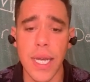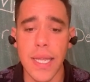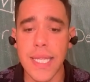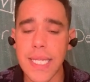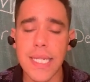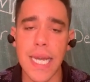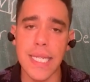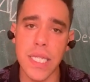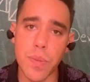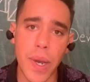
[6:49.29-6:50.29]
The
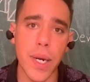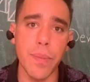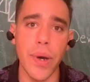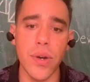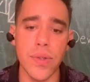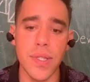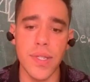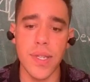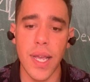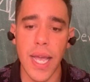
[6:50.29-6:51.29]
syntax is bare
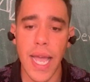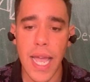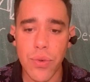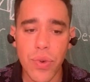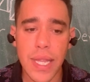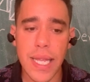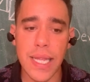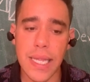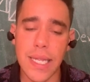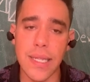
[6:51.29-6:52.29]
bones, and really
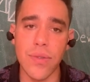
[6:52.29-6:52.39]
it